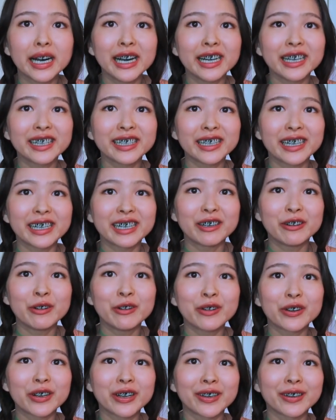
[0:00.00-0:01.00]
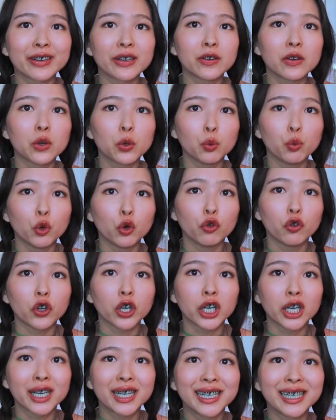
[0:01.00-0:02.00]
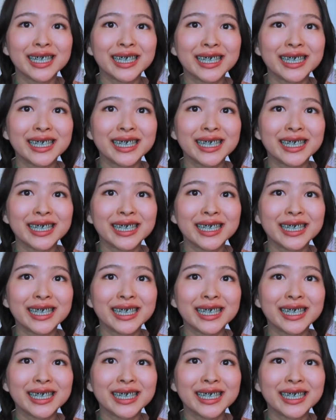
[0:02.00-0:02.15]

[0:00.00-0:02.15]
I look like a horror movie.